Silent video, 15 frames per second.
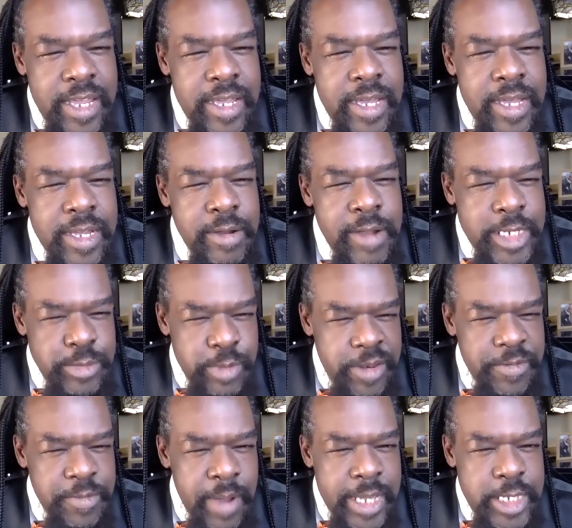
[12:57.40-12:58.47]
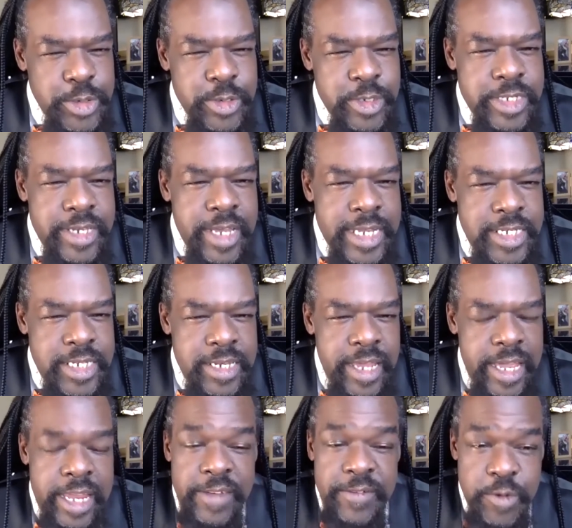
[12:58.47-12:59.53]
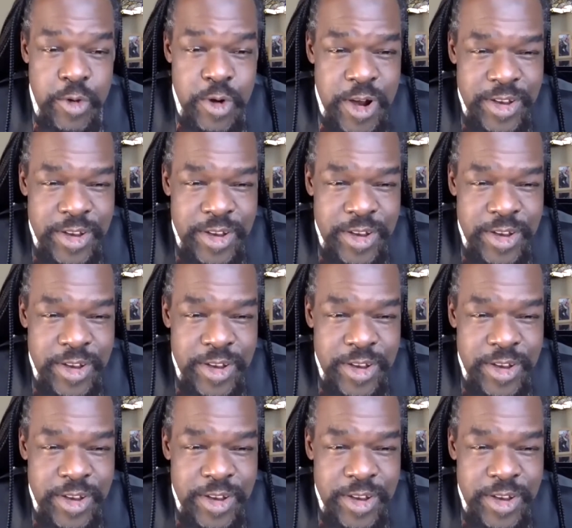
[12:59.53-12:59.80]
graduated from high school in 1984.